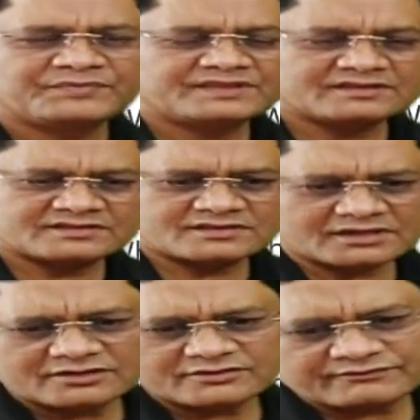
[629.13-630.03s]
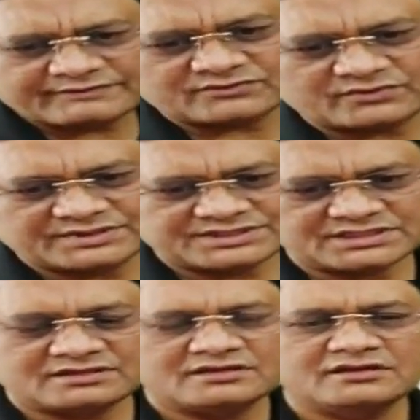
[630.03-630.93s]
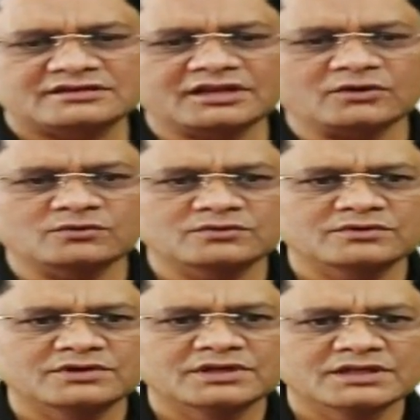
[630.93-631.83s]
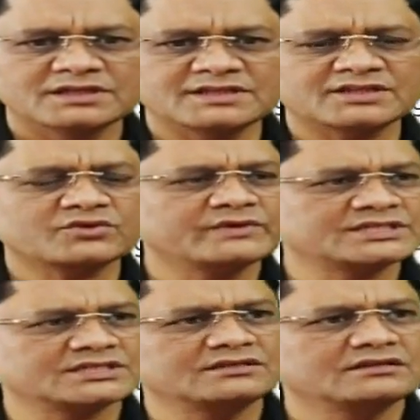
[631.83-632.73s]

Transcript: This is the fifth question. Now, sixth question.